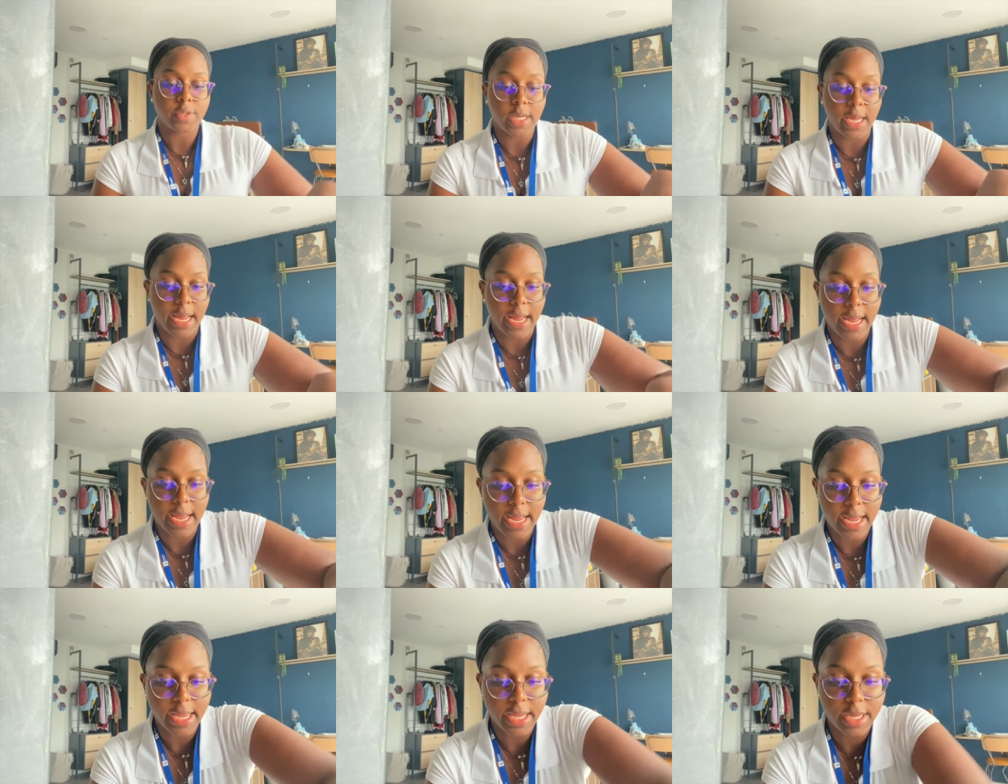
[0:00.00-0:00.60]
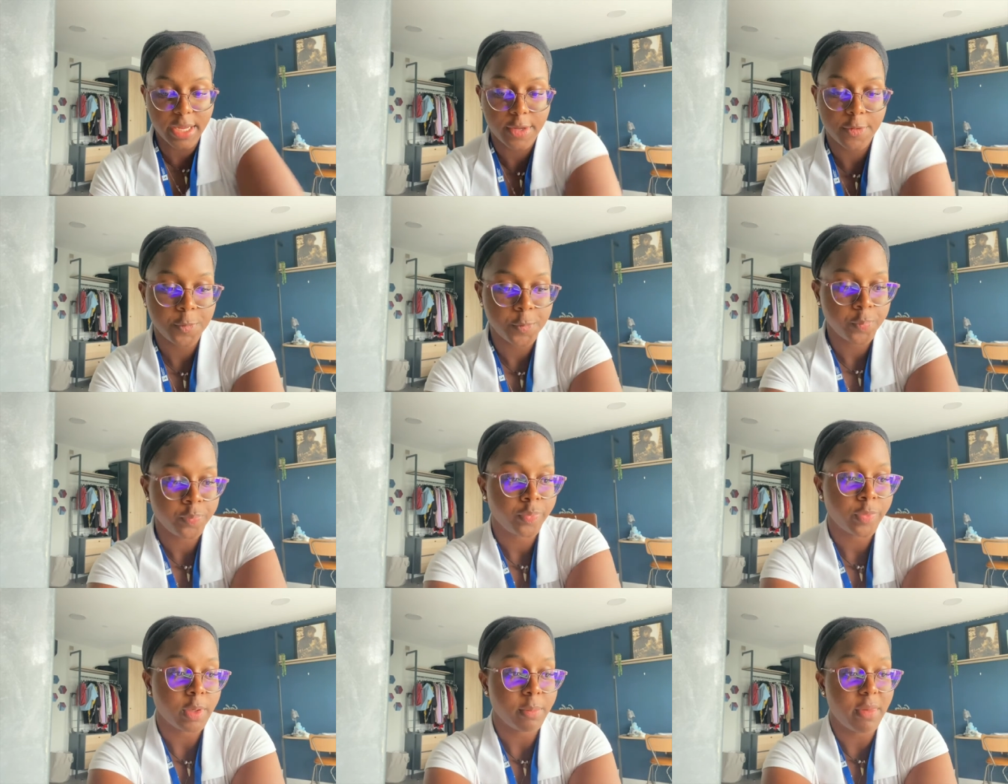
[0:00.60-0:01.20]
I,
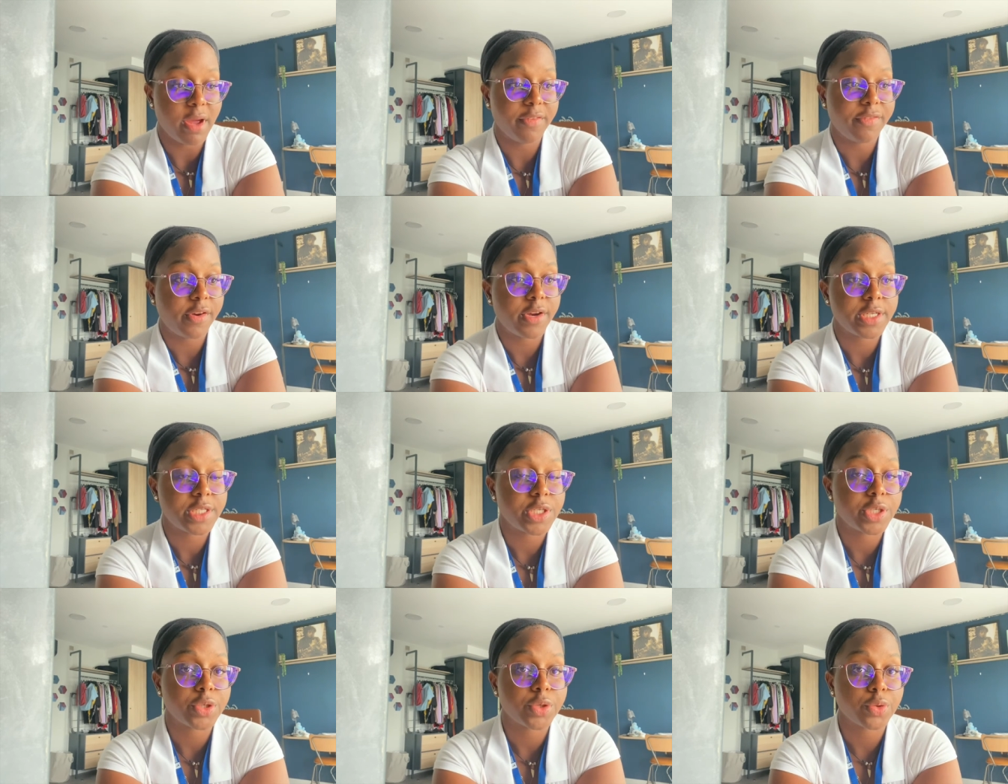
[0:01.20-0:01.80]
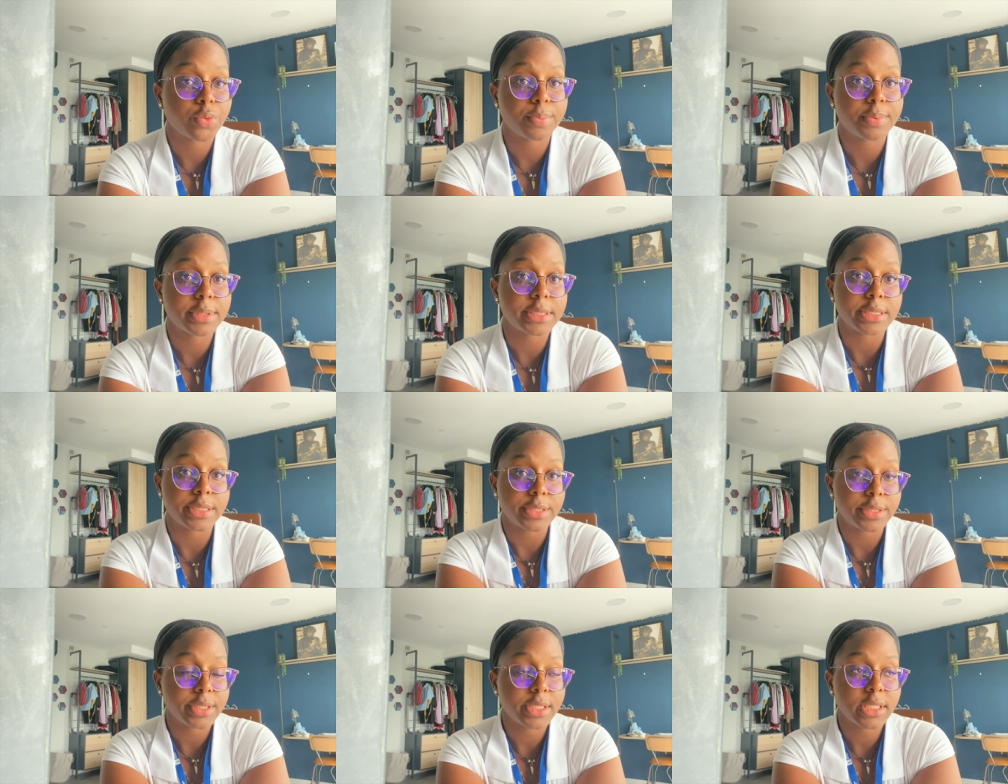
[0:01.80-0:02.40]
my first year group was
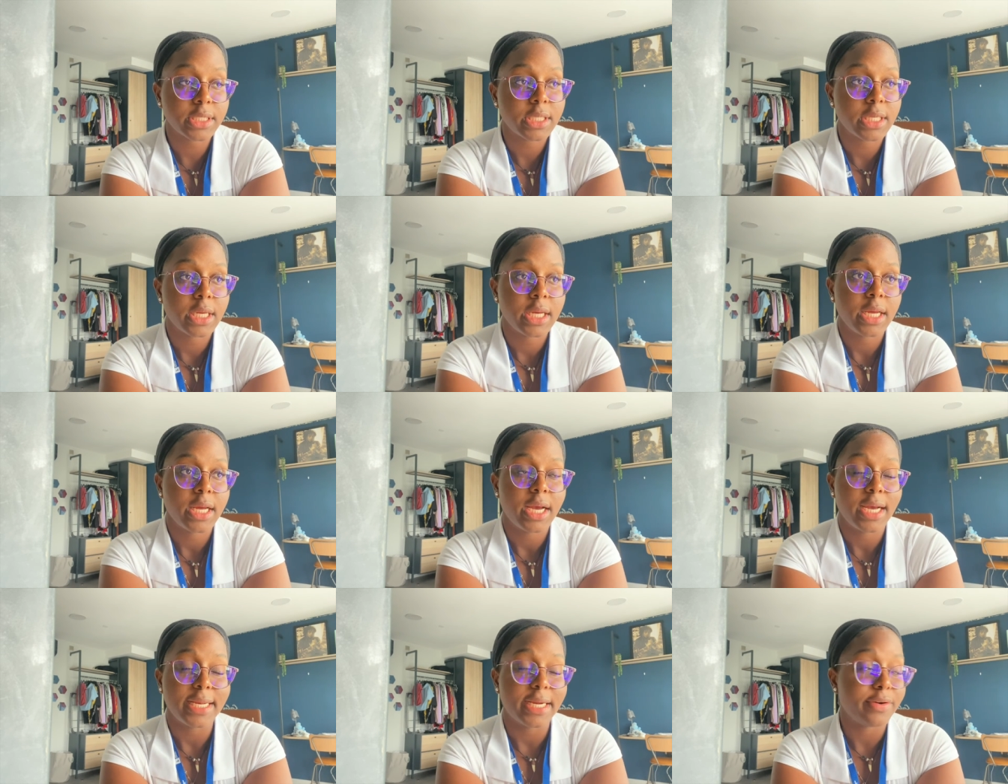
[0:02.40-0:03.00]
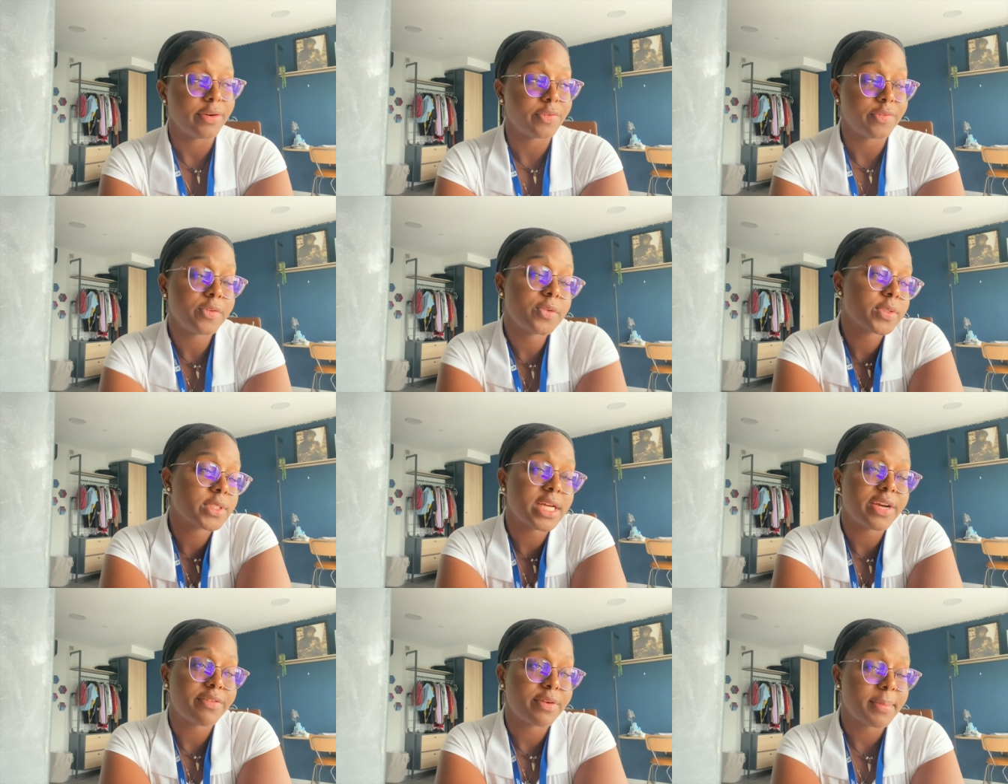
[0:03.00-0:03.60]
good and I refuse
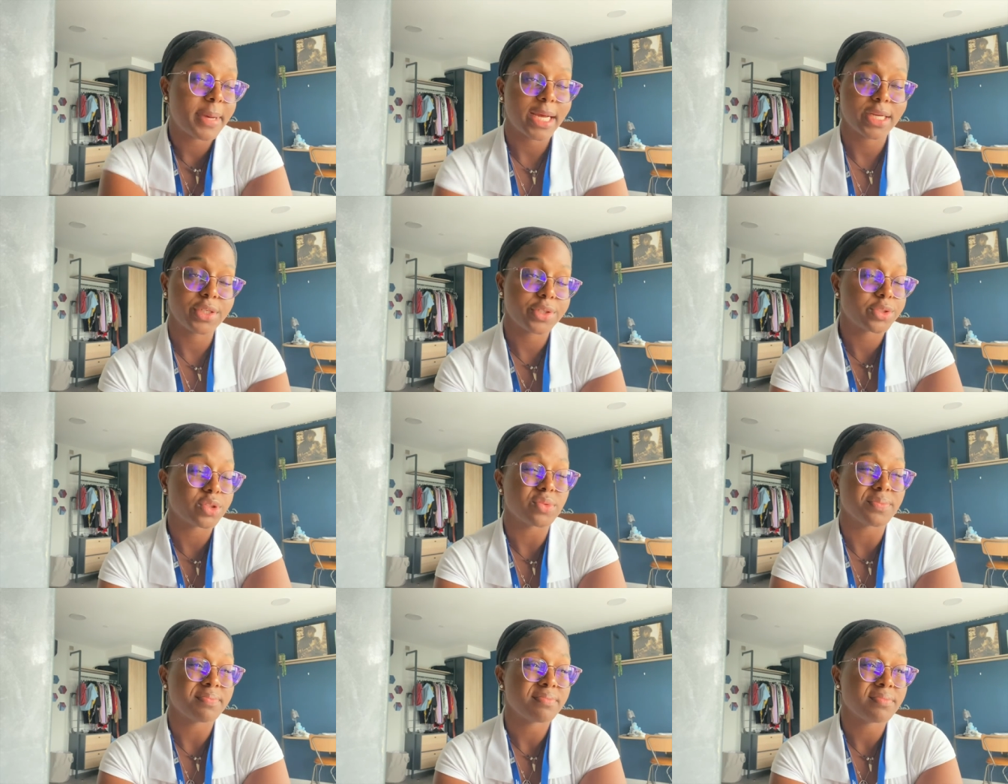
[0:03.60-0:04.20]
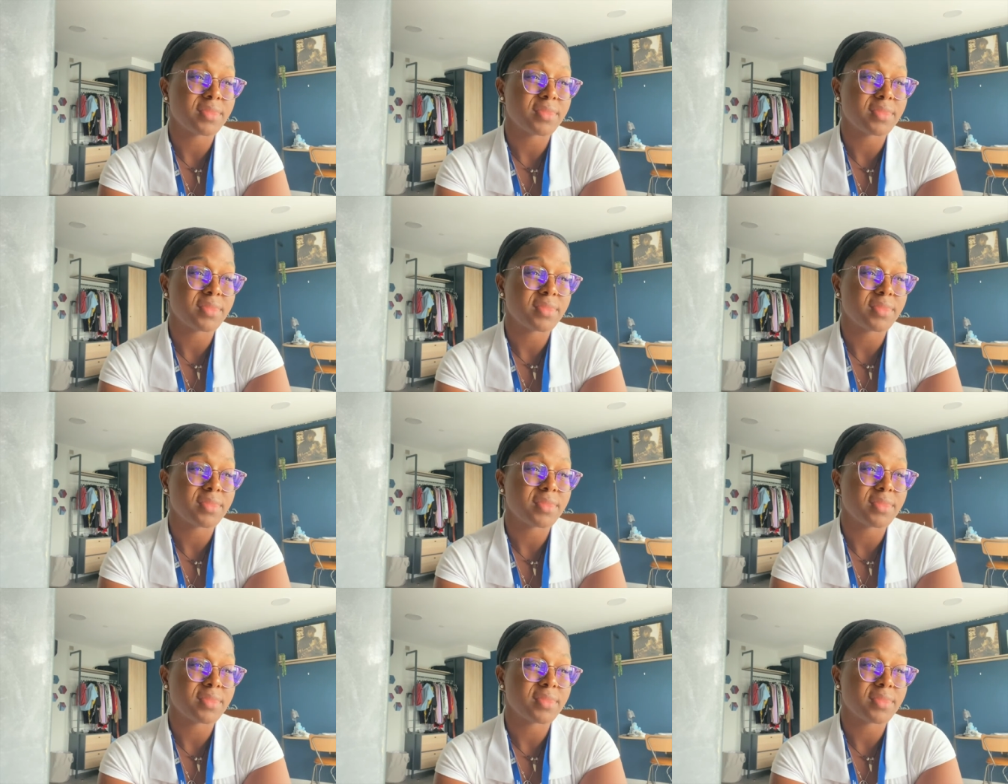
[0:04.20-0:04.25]
to have a bad group.